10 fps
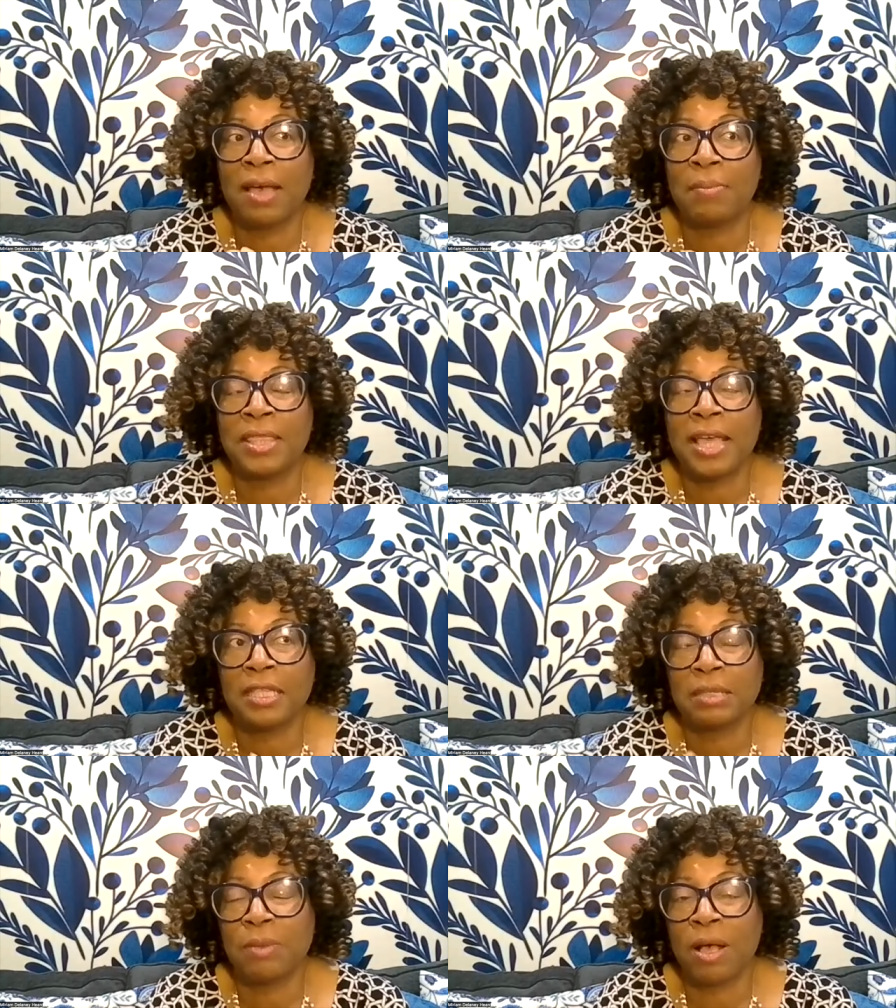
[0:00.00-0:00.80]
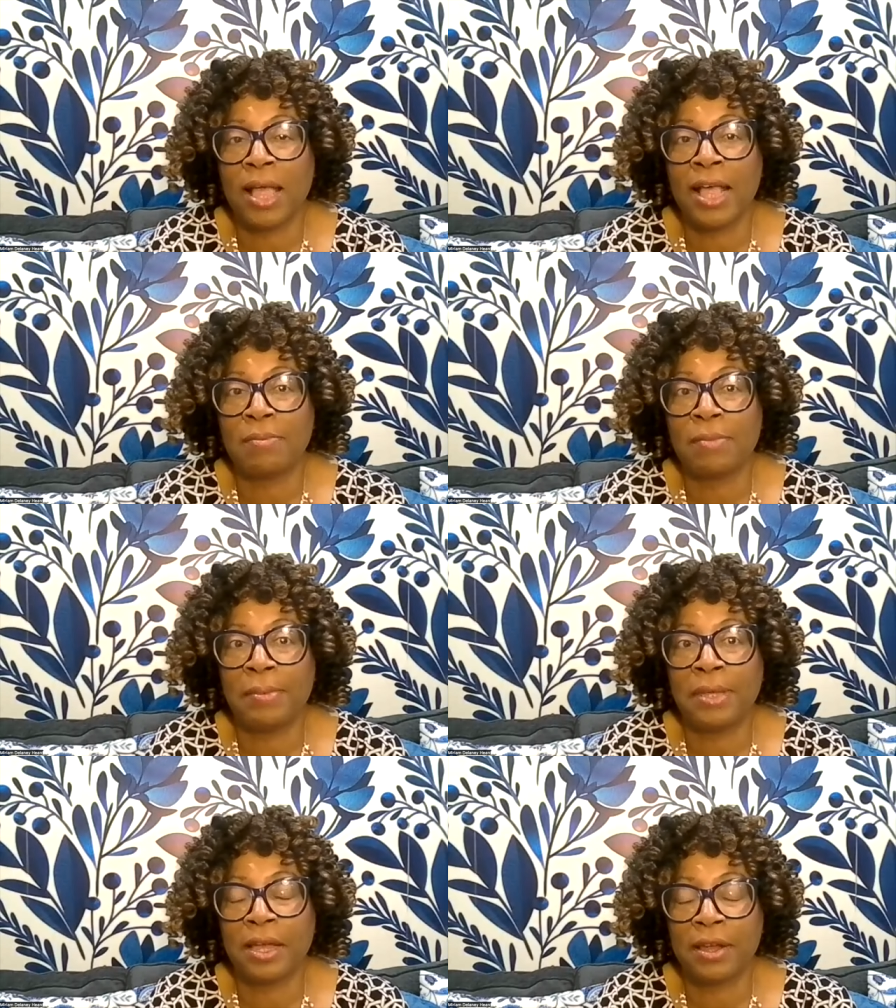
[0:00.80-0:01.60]
I'm in that small
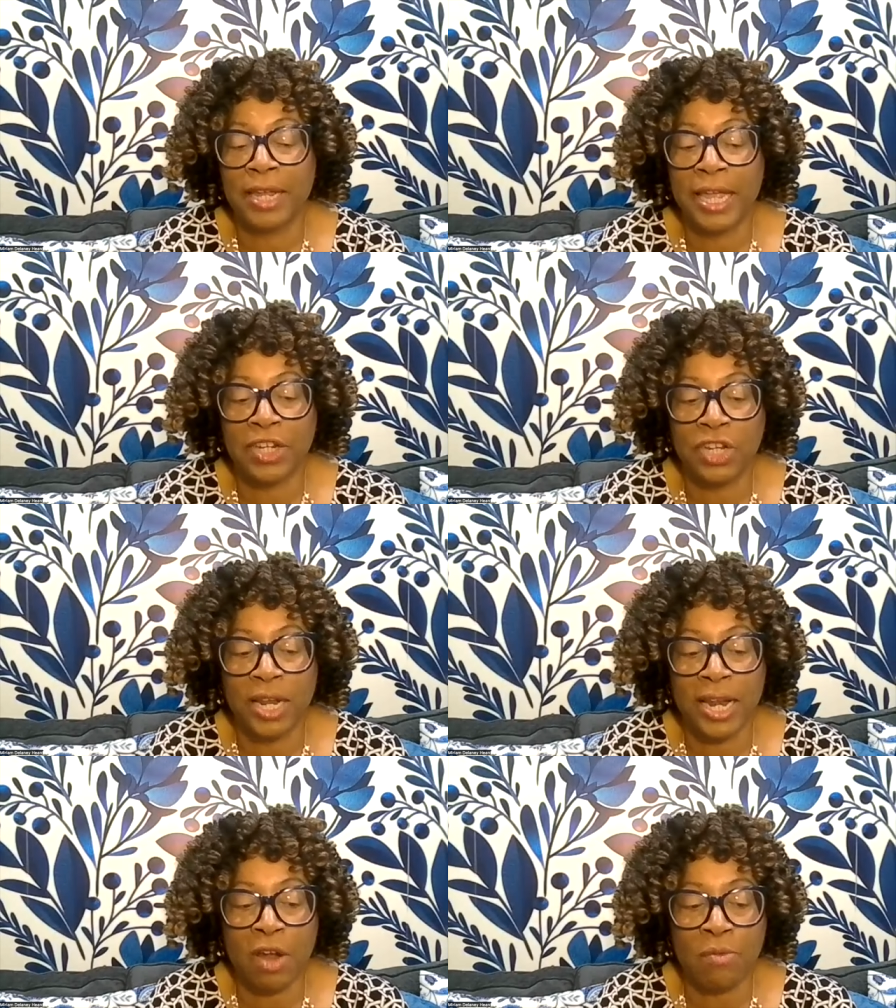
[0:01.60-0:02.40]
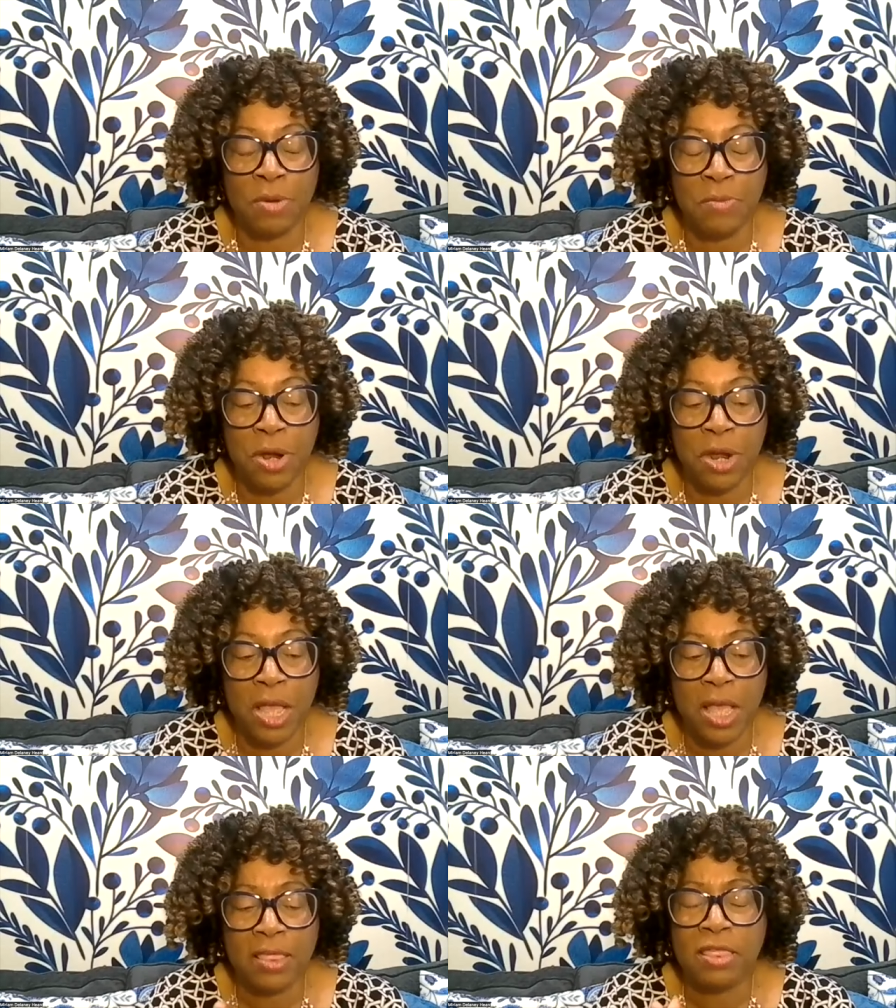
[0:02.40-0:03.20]
Alabama congregation, and I remember
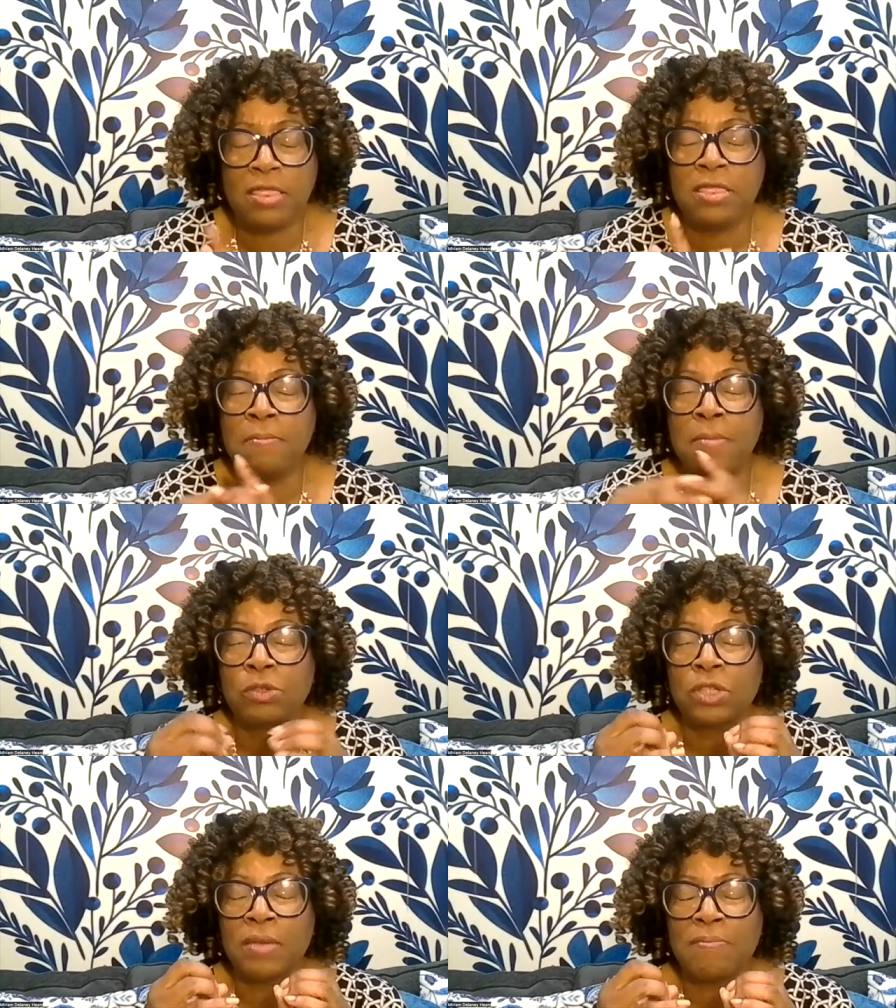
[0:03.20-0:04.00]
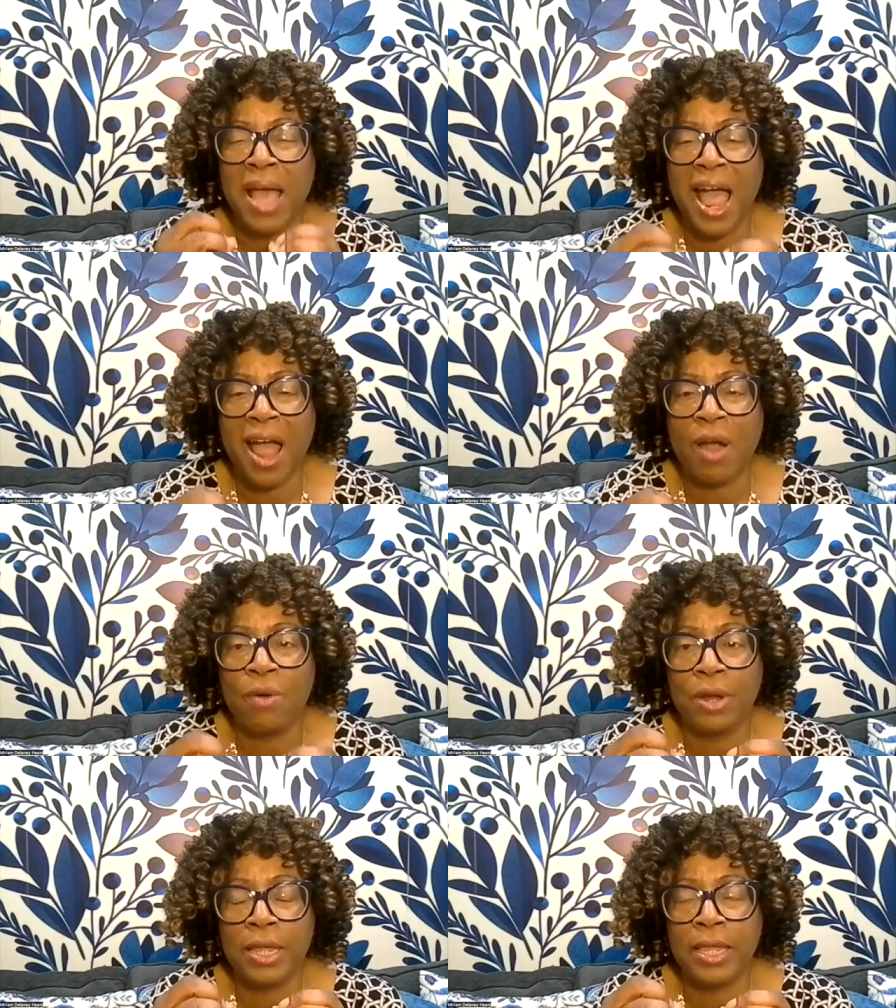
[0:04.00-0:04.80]
the most
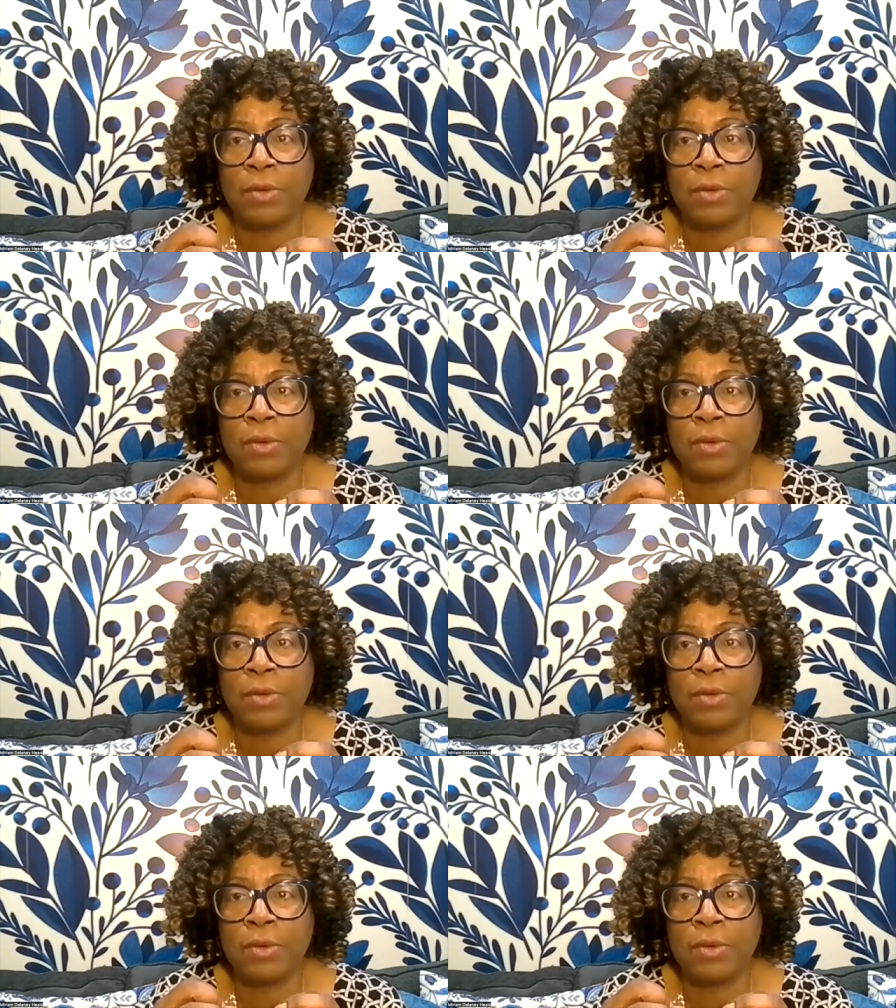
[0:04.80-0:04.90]
empowering.